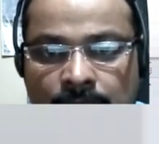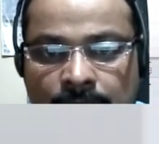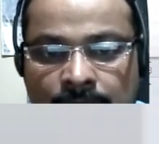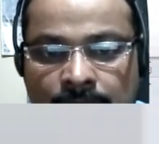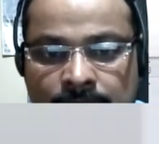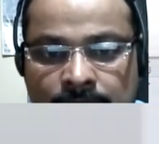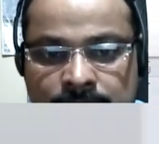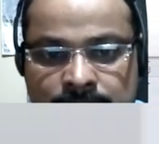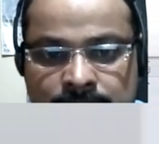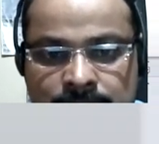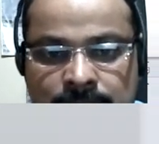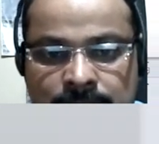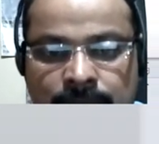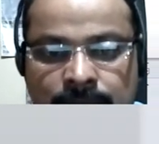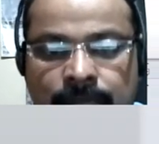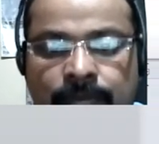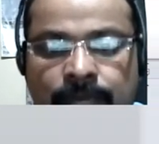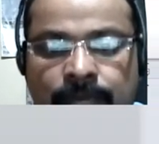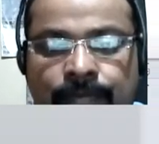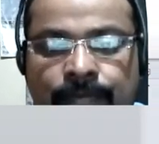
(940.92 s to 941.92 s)
yes,
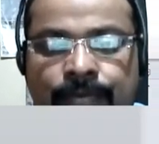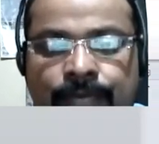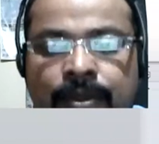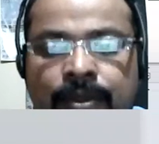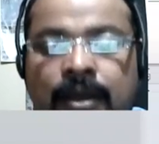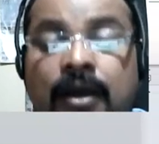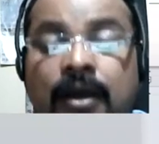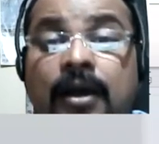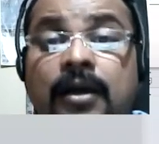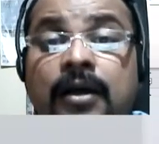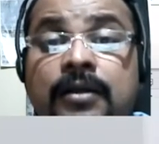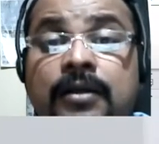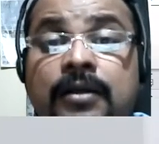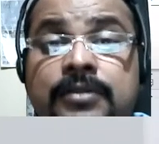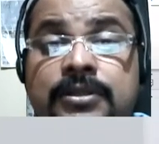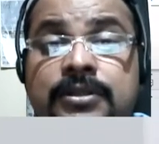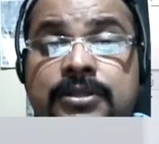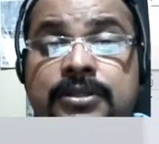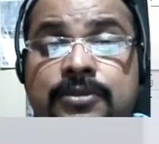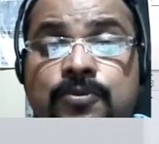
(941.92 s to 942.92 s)

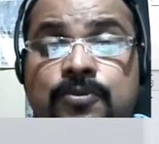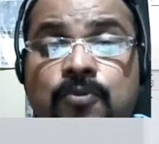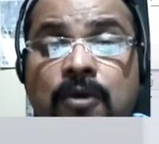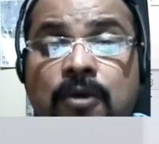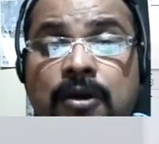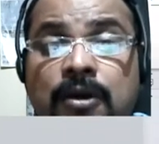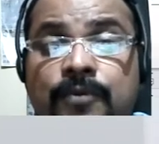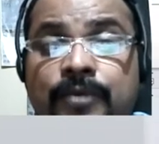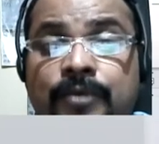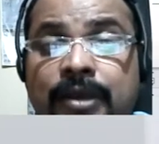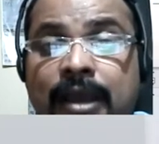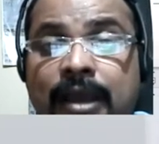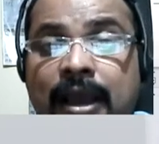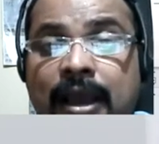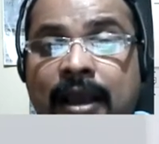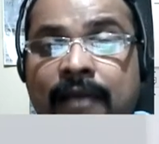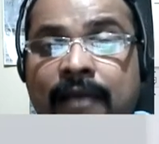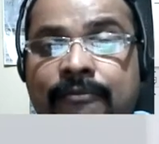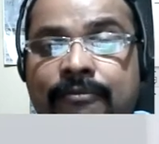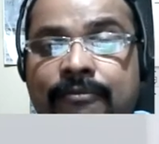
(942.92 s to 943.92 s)
this is what we
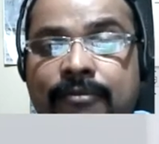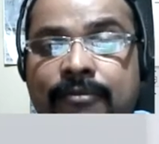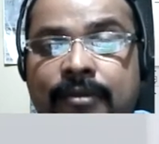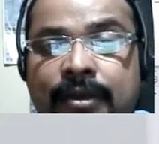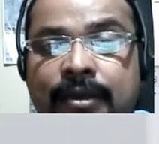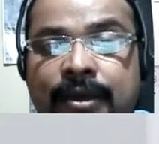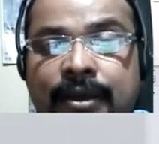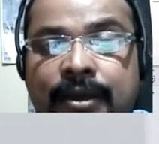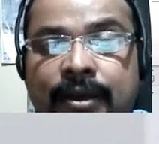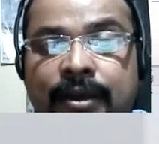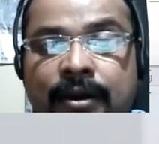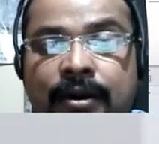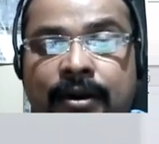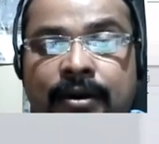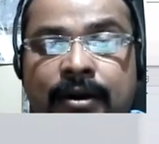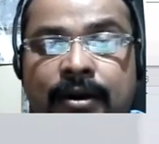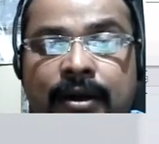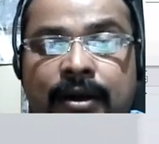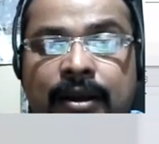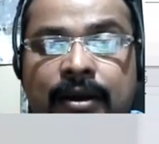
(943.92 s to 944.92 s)
have
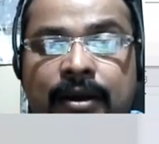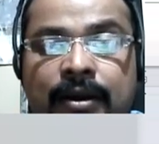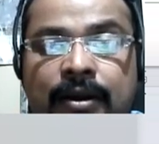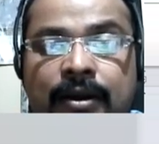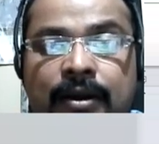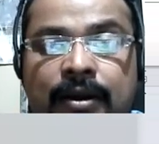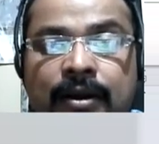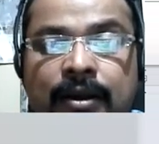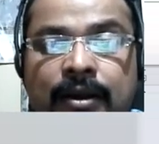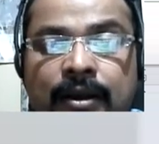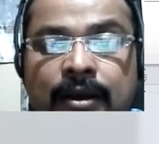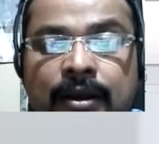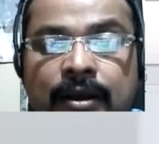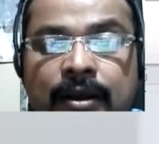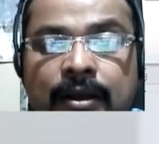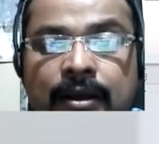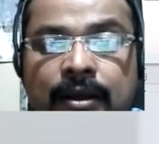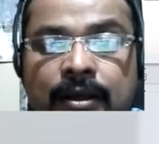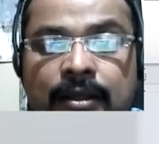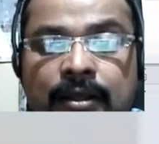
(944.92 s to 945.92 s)
here in
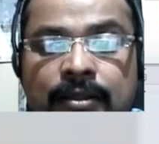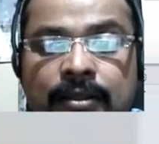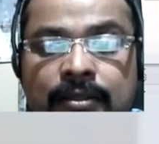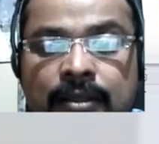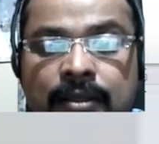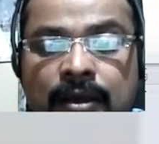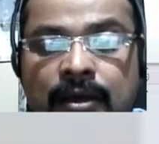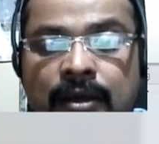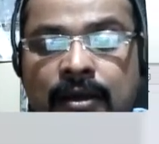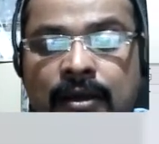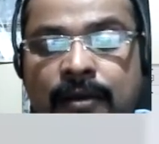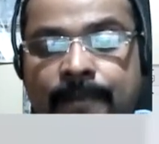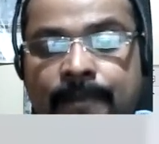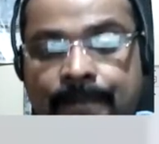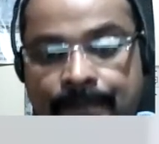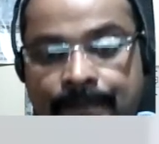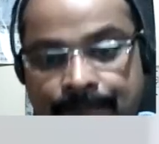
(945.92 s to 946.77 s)
the